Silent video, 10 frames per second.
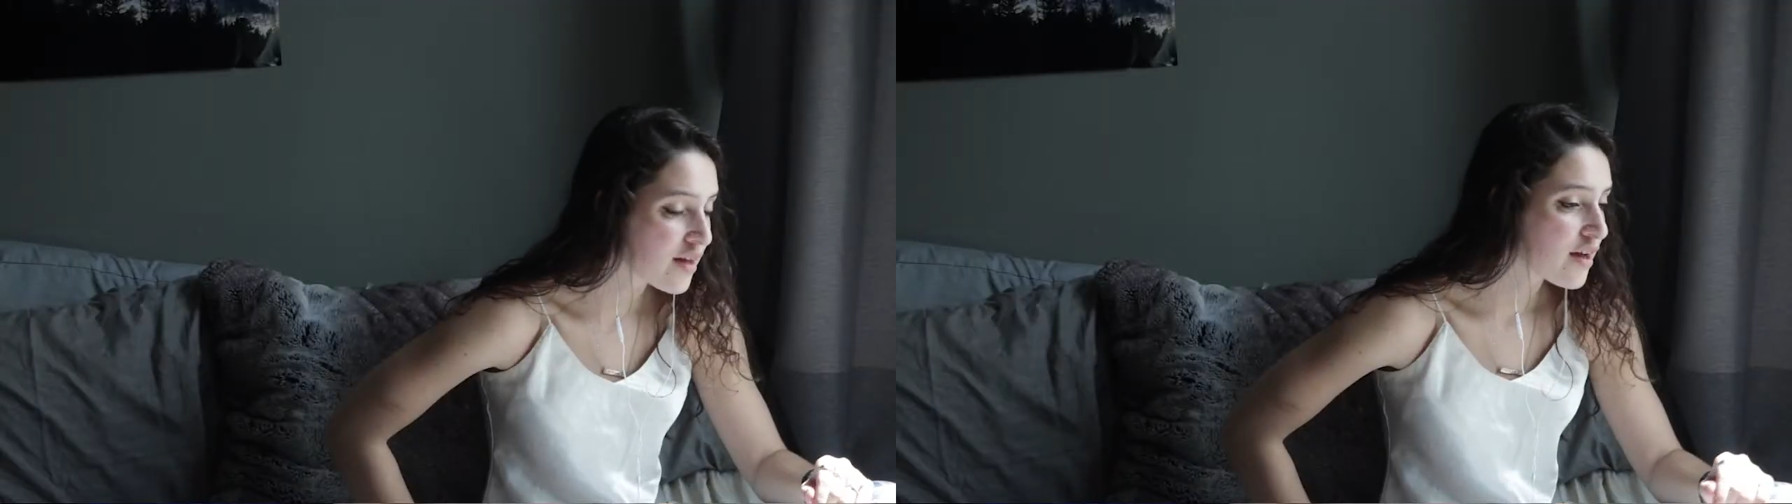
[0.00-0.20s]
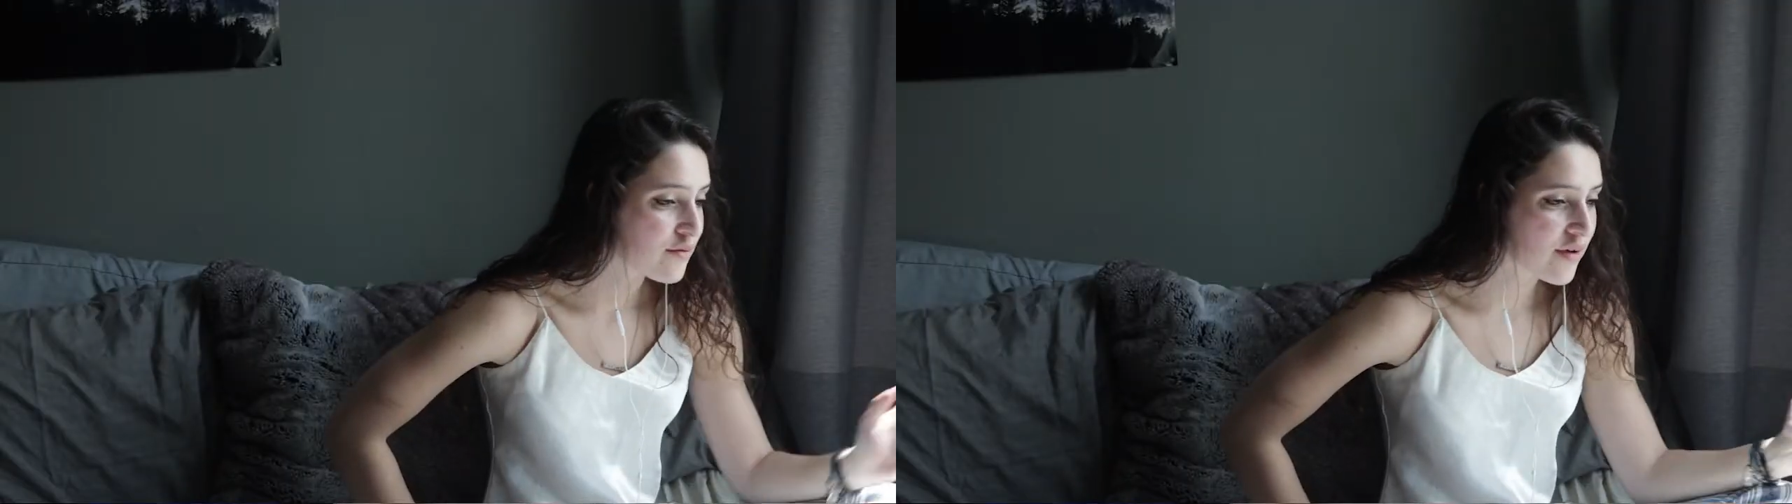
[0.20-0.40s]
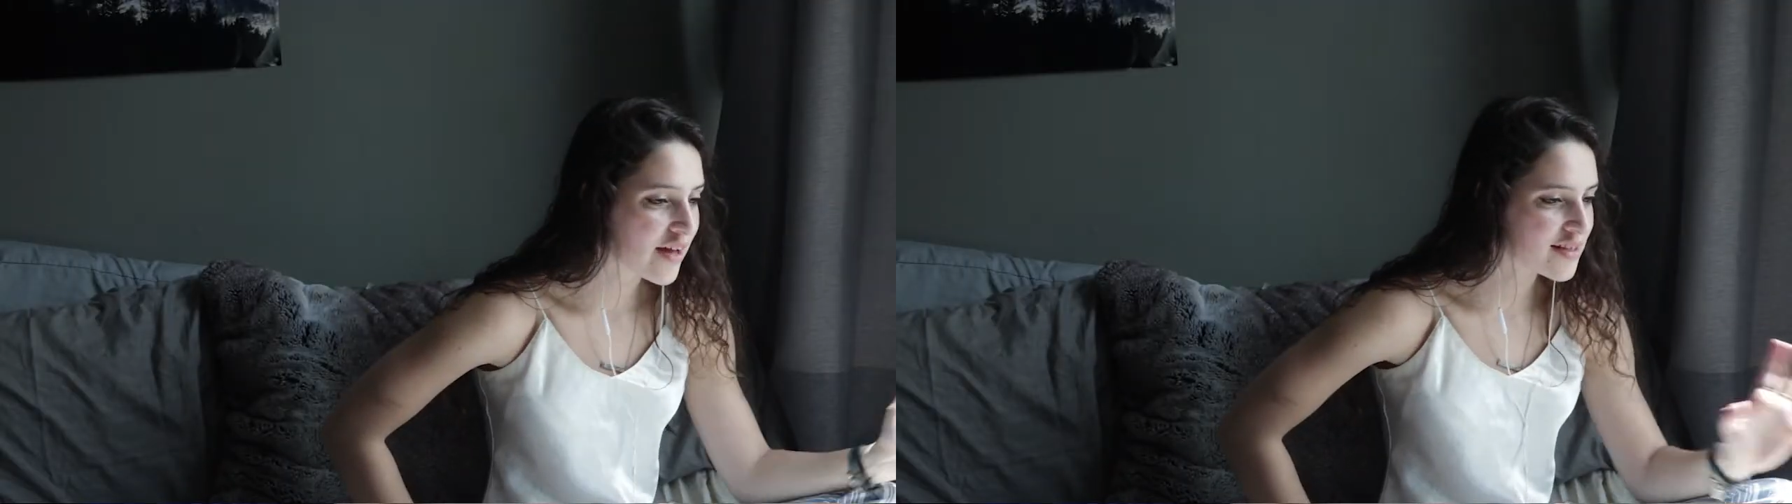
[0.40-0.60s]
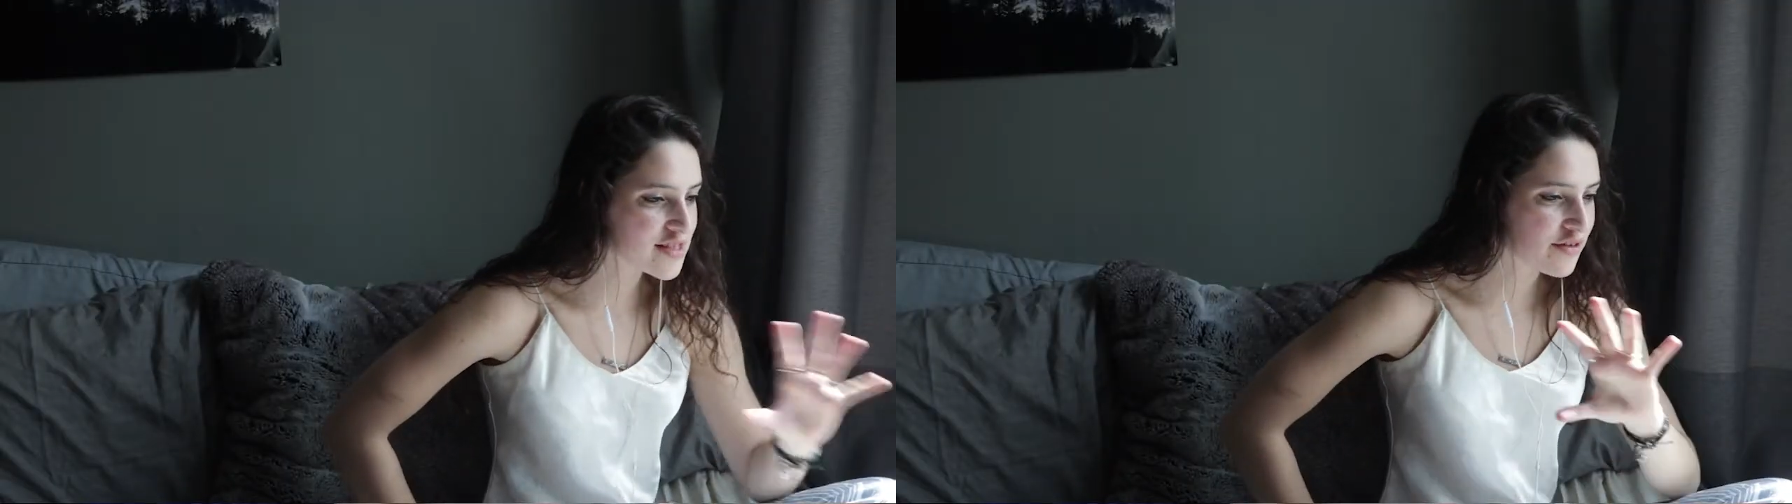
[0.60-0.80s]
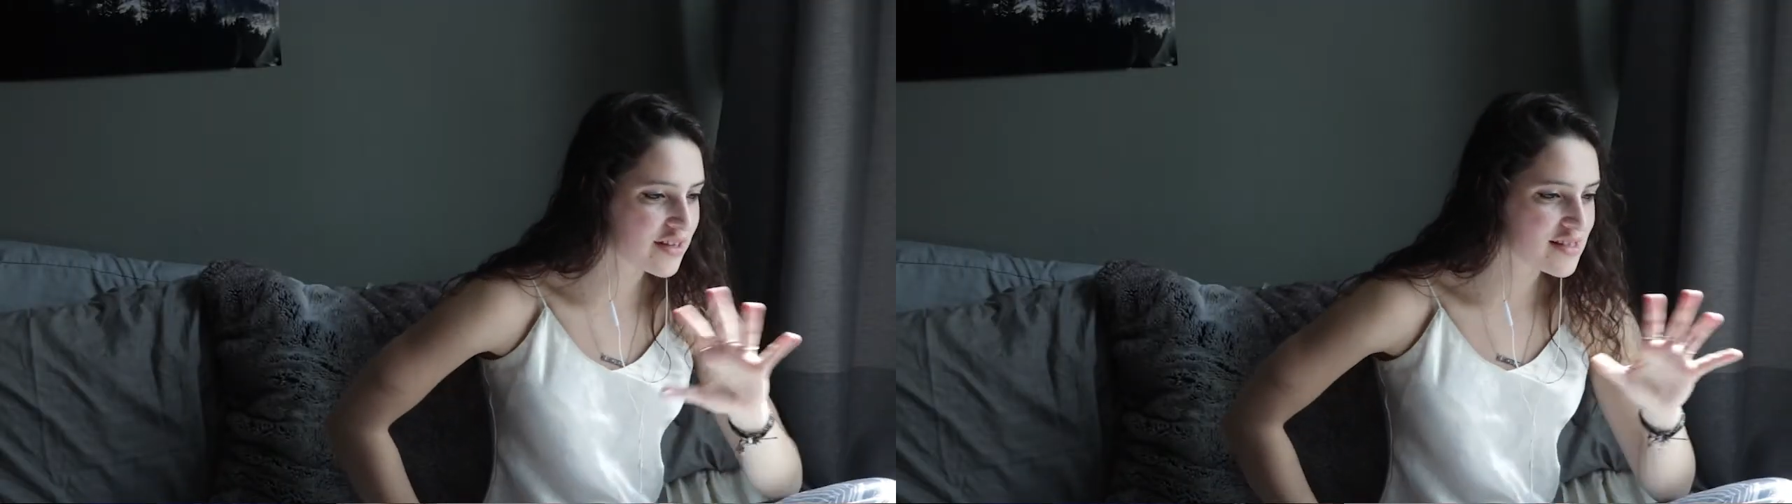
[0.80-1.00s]
Right, because
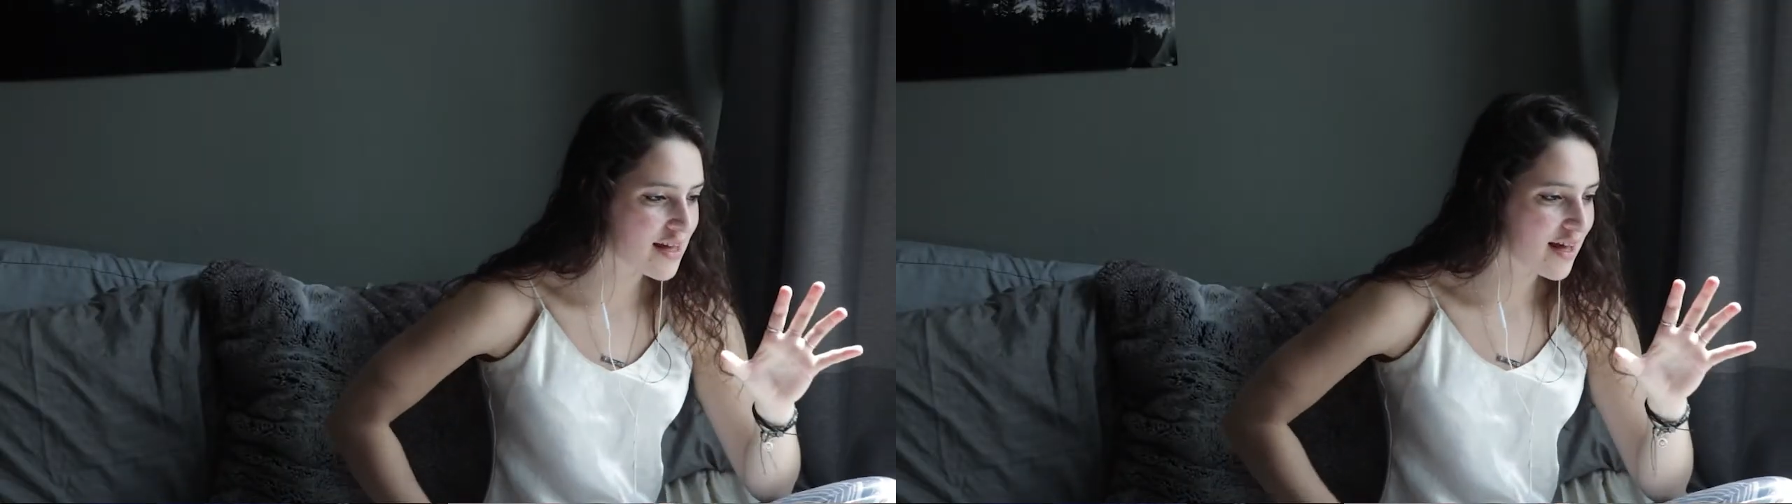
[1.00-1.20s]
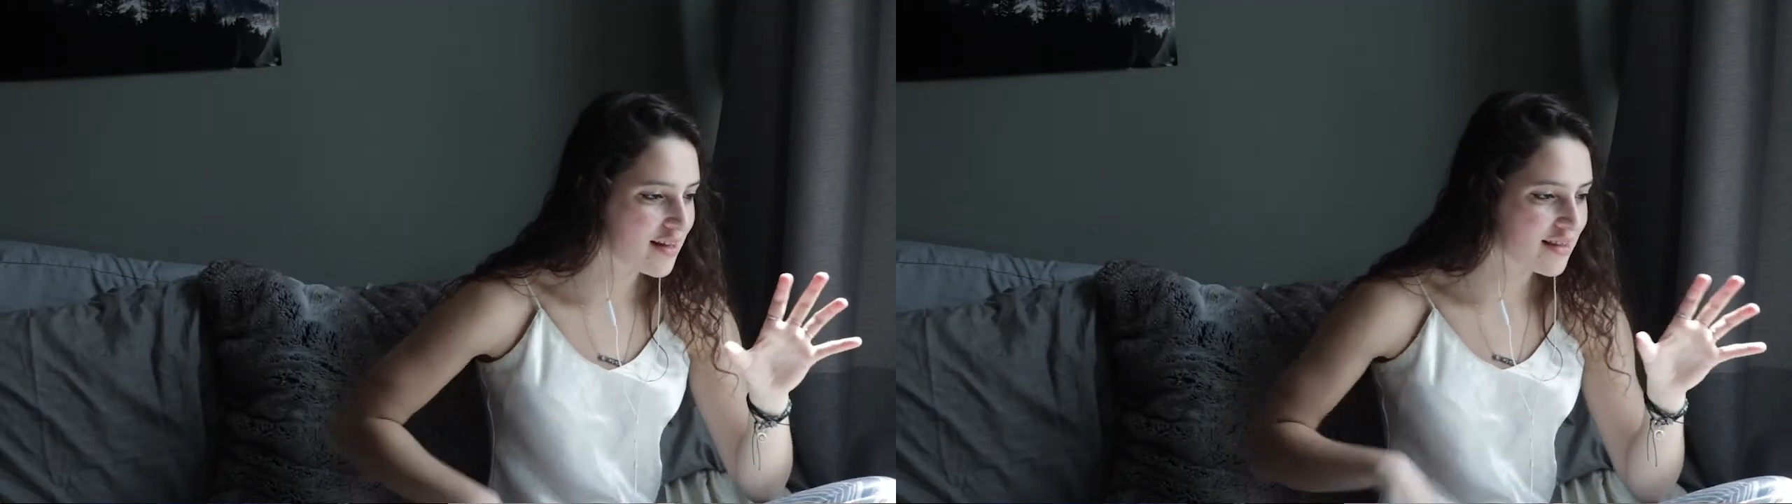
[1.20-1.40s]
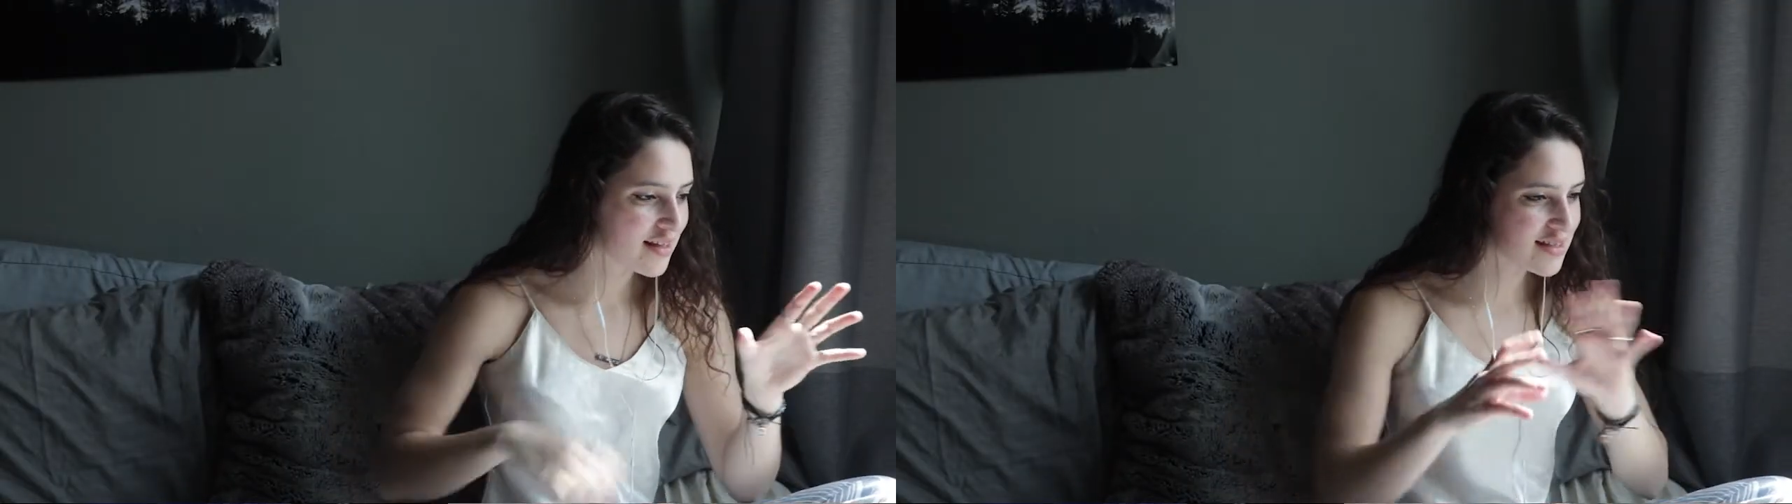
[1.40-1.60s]
there is the